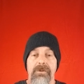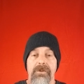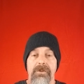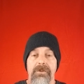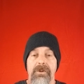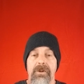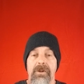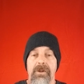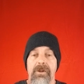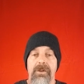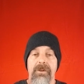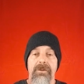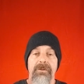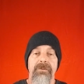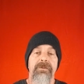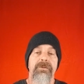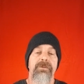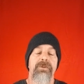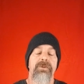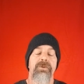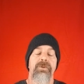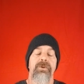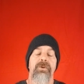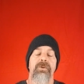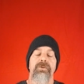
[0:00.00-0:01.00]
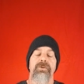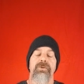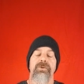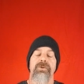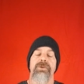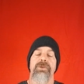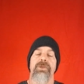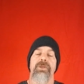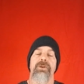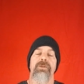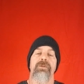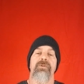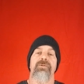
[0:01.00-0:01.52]

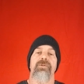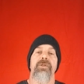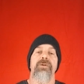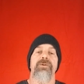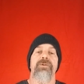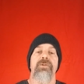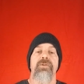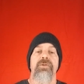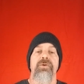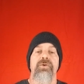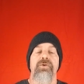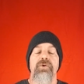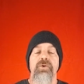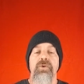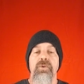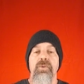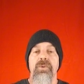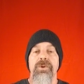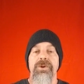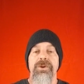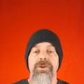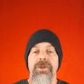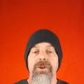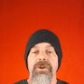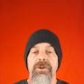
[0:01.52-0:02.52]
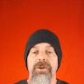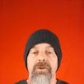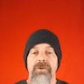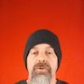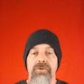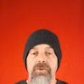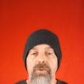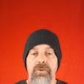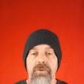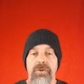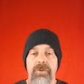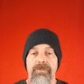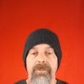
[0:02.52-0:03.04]
getting sent to the shoe and getting a
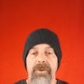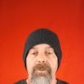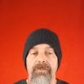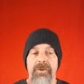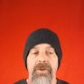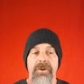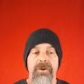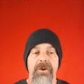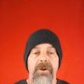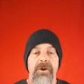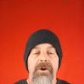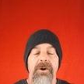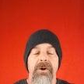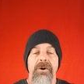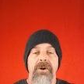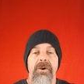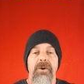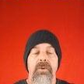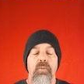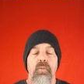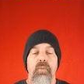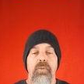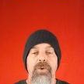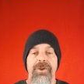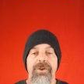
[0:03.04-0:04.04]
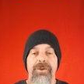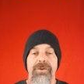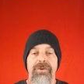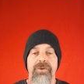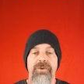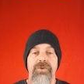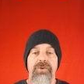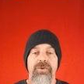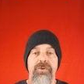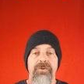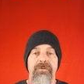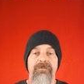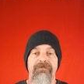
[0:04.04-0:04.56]
shoe commitment,
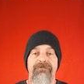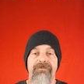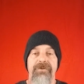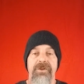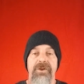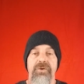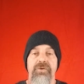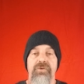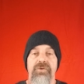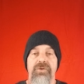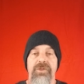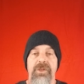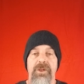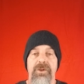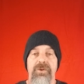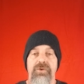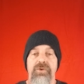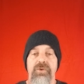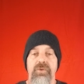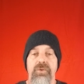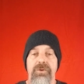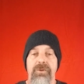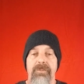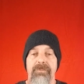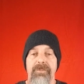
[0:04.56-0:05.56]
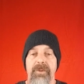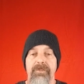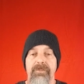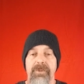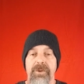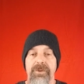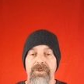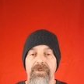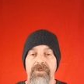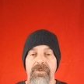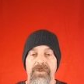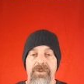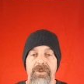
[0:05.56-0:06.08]
when you finish that shoe
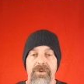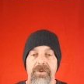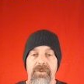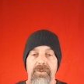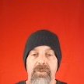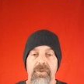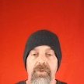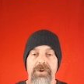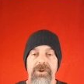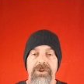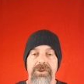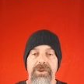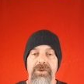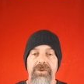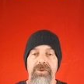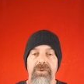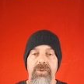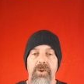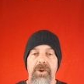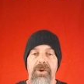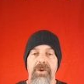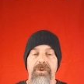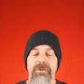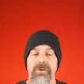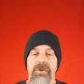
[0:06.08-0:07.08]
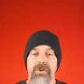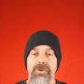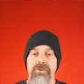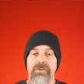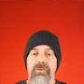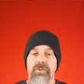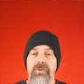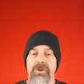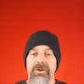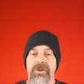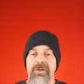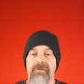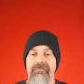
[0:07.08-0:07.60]
commitment, they're going to kick you out
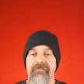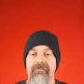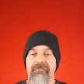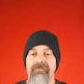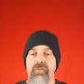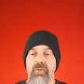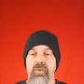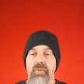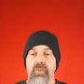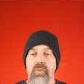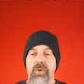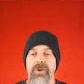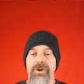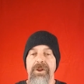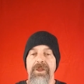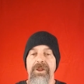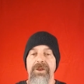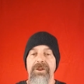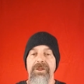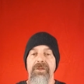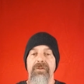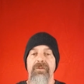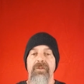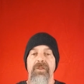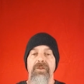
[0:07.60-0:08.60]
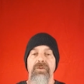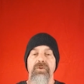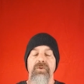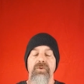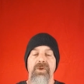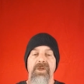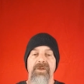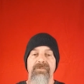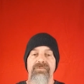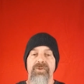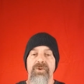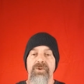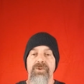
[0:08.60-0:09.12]
onto a level 4 180, and then you
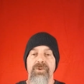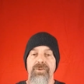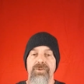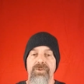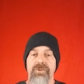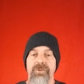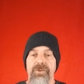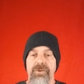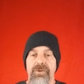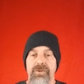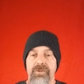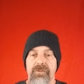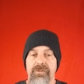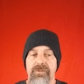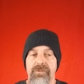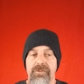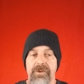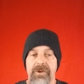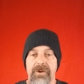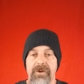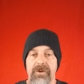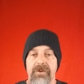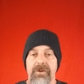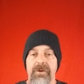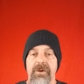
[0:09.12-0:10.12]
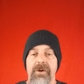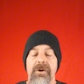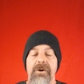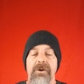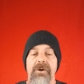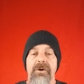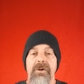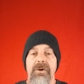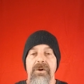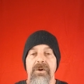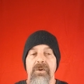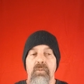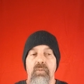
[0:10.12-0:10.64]
have to do 2 years there
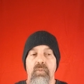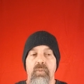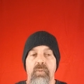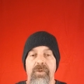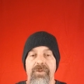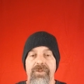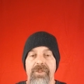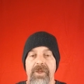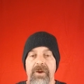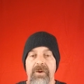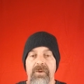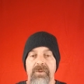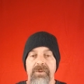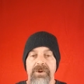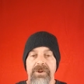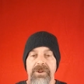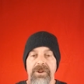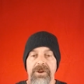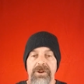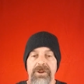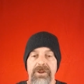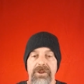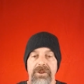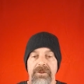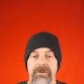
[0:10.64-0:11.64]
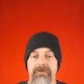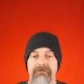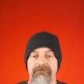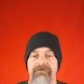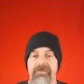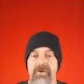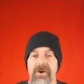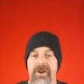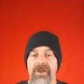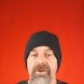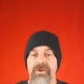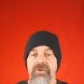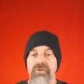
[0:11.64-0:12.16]
without any
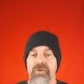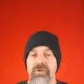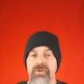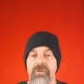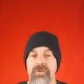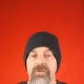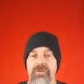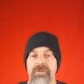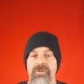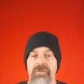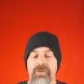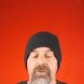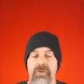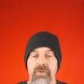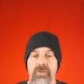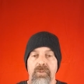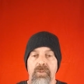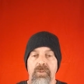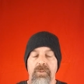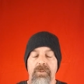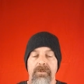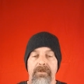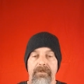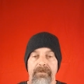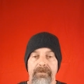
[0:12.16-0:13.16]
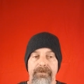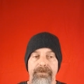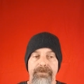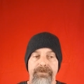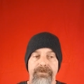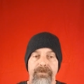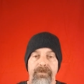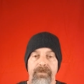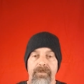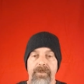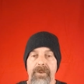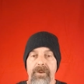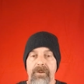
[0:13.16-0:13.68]
infractions to
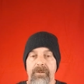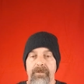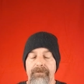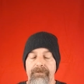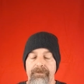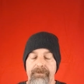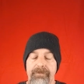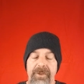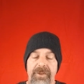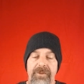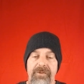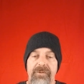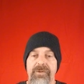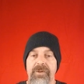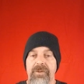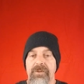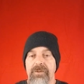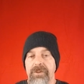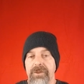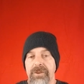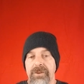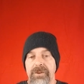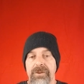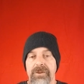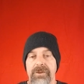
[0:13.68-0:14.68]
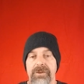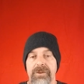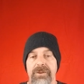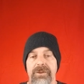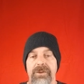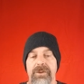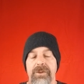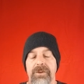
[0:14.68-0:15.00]
basically